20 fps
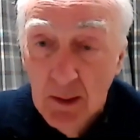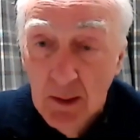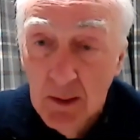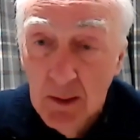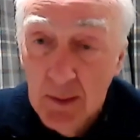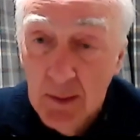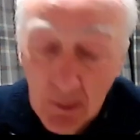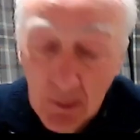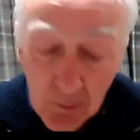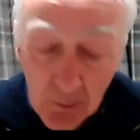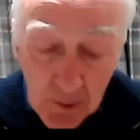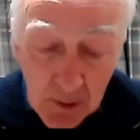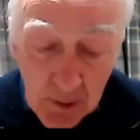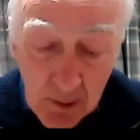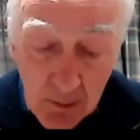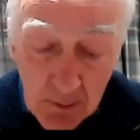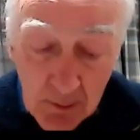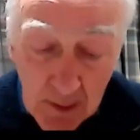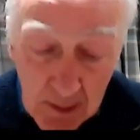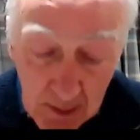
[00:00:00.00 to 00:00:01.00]
And that ought to
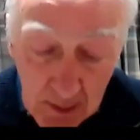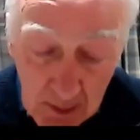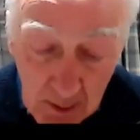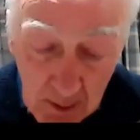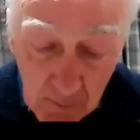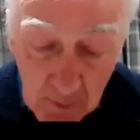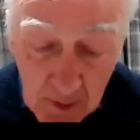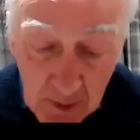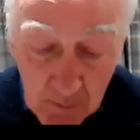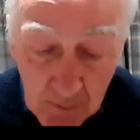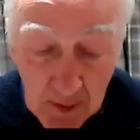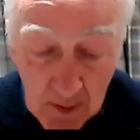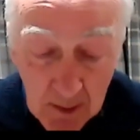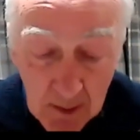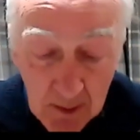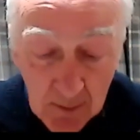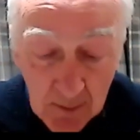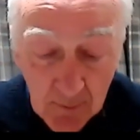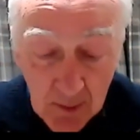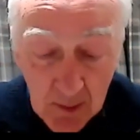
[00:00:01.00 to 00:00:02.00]
correct our
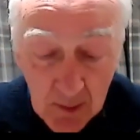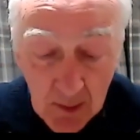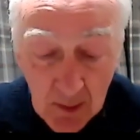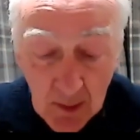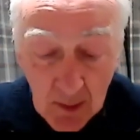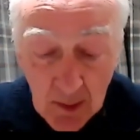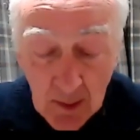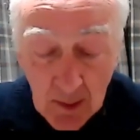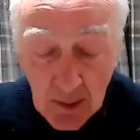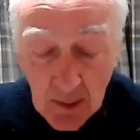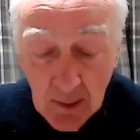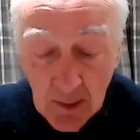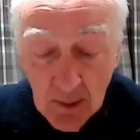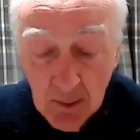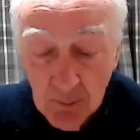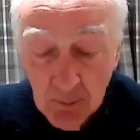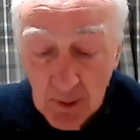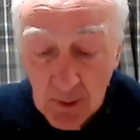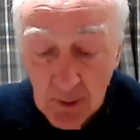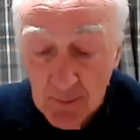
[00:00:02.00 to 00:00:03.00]
perspectives
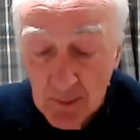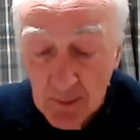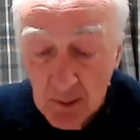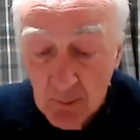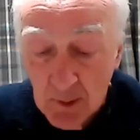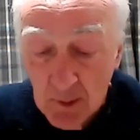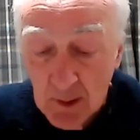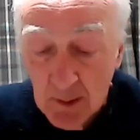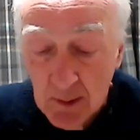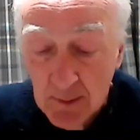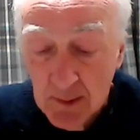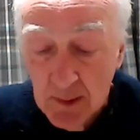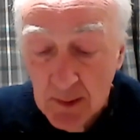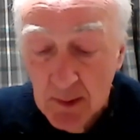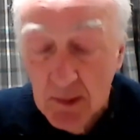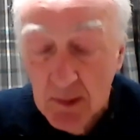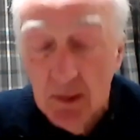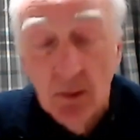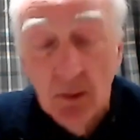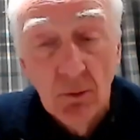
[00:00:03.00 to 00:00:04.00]
as we live in a world that
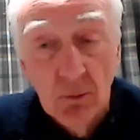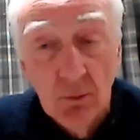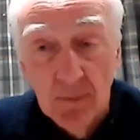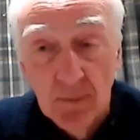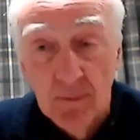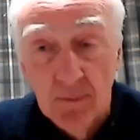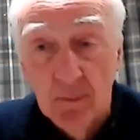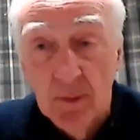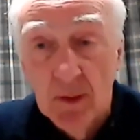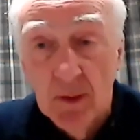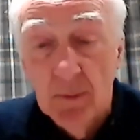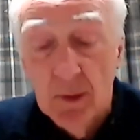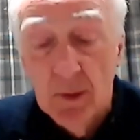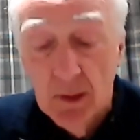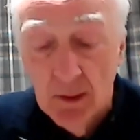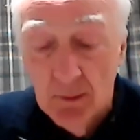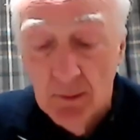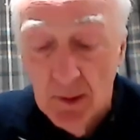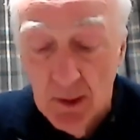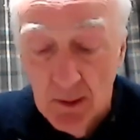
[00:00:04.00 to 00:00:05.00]
is so driven by
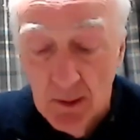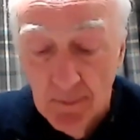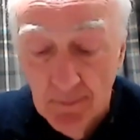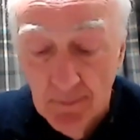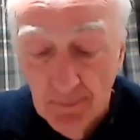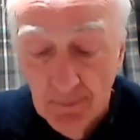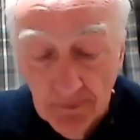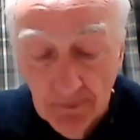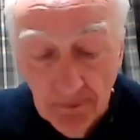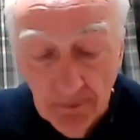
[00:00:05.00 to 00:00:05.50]
materialism.